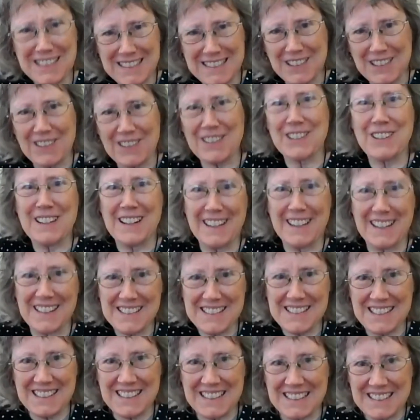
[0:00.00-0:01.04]
get down on your
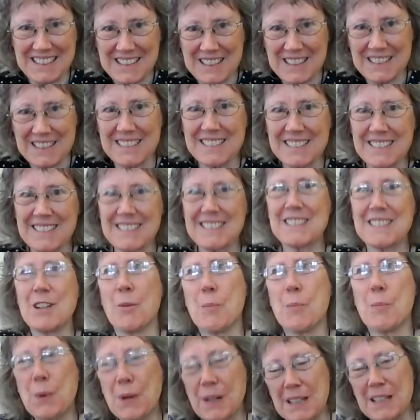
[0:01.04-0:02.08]
hands and knees and
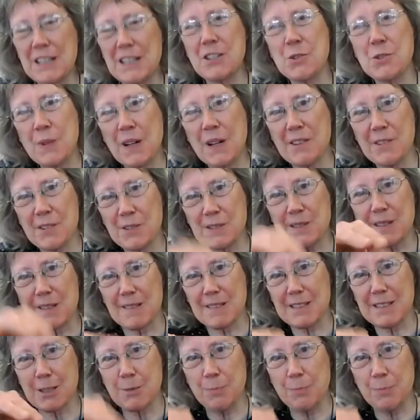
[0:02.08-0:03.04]
put each one of those little